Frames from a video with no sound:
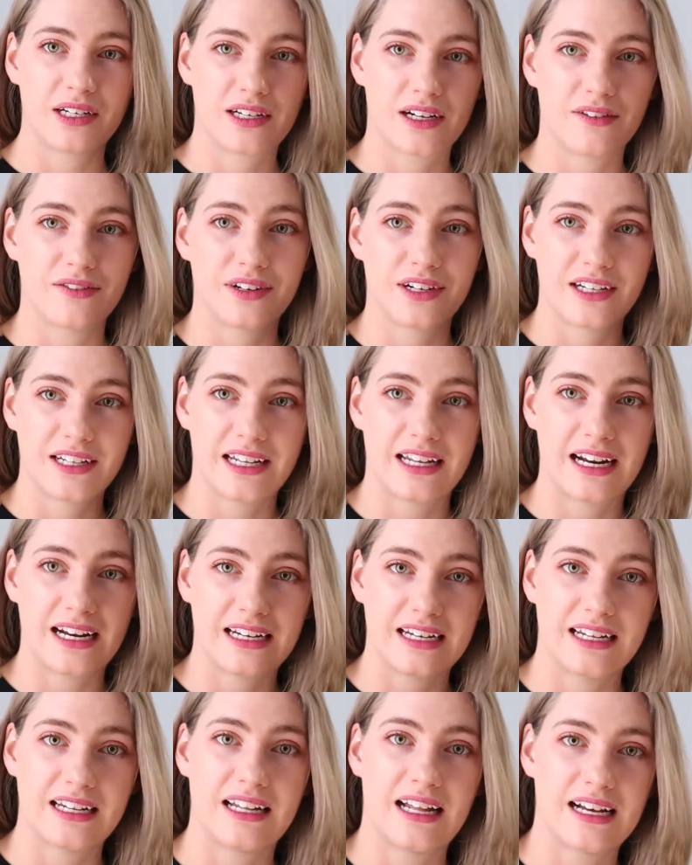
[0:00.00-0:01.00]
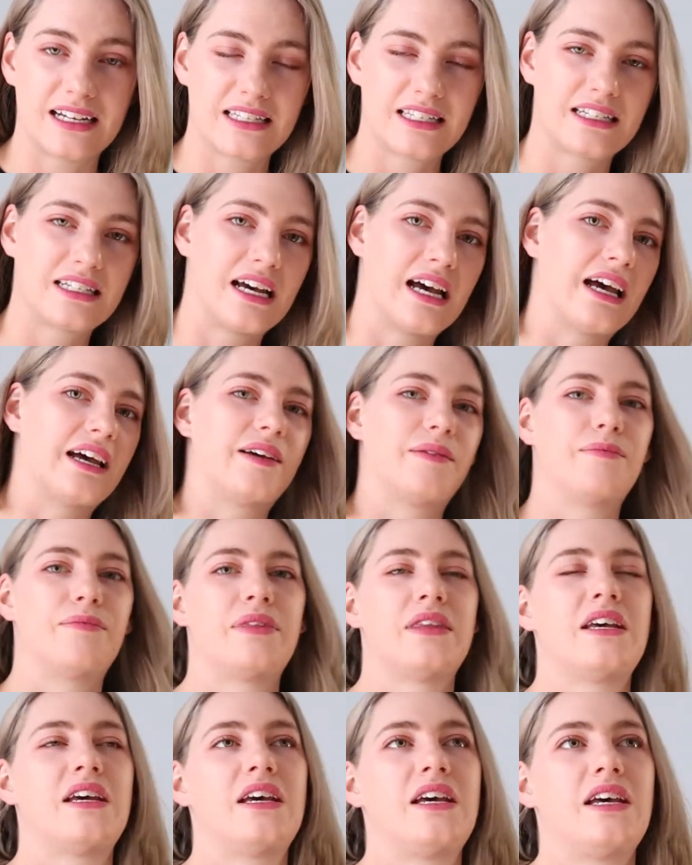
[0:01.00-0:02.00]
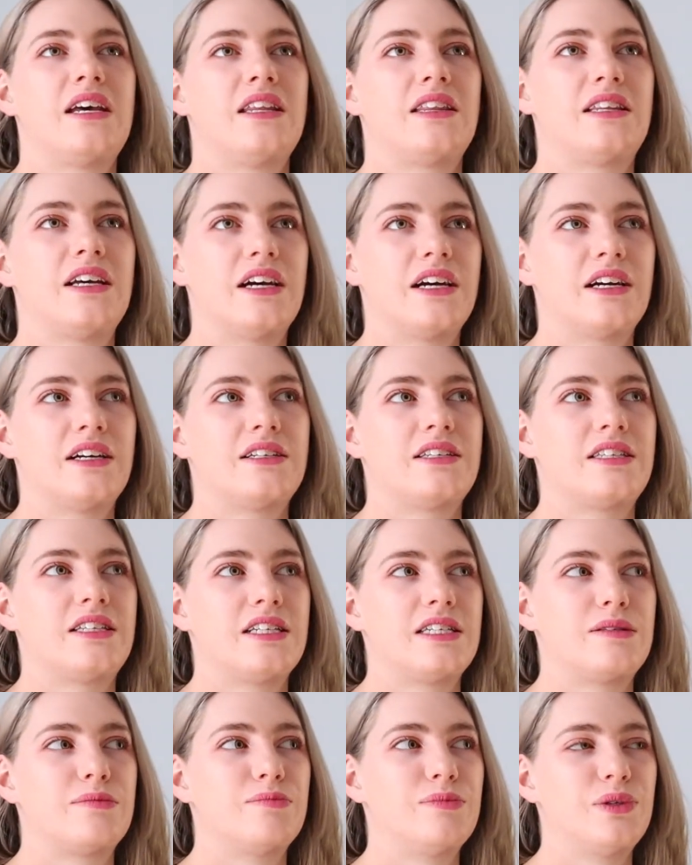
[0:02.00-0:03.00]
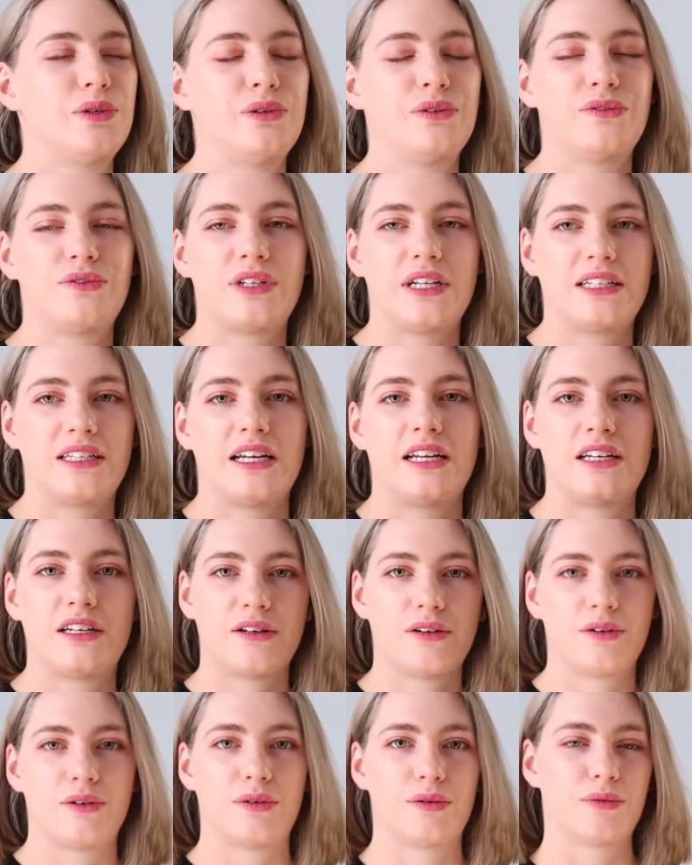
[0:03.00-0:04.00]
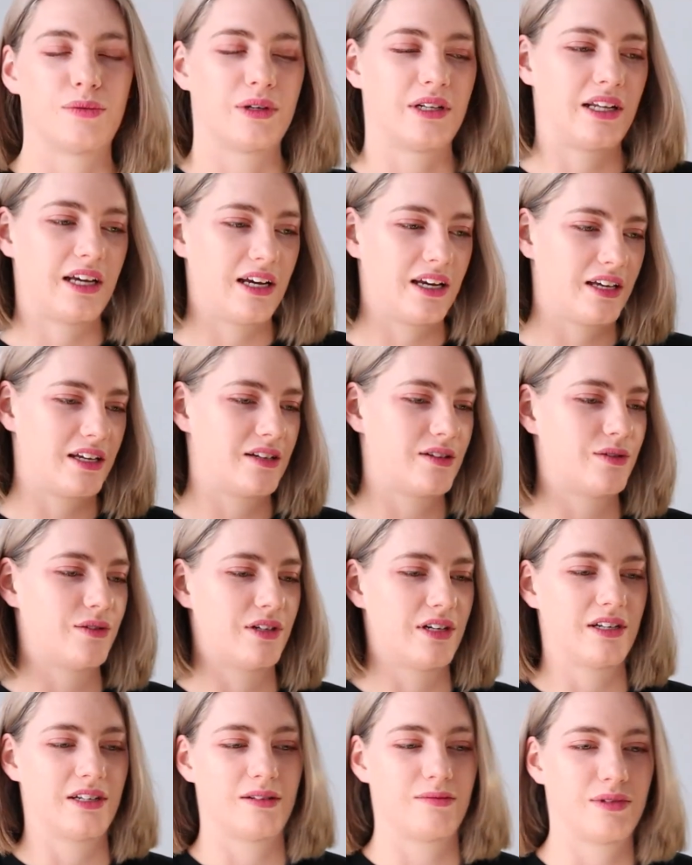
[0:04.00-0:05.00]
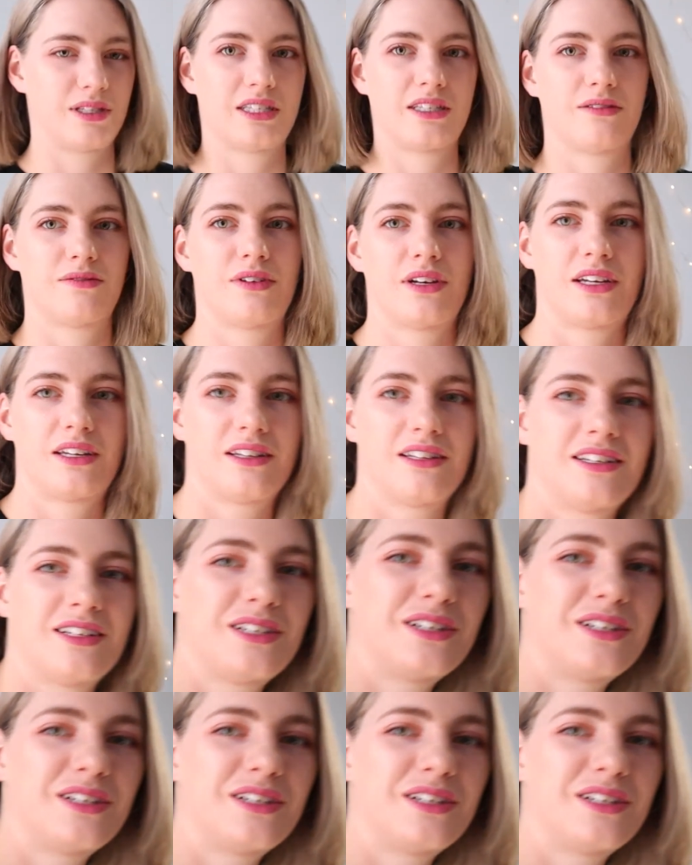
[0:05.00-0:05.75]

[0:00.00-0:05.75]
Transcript: cover that I did last time, there's this move that they do where they, hold on one second.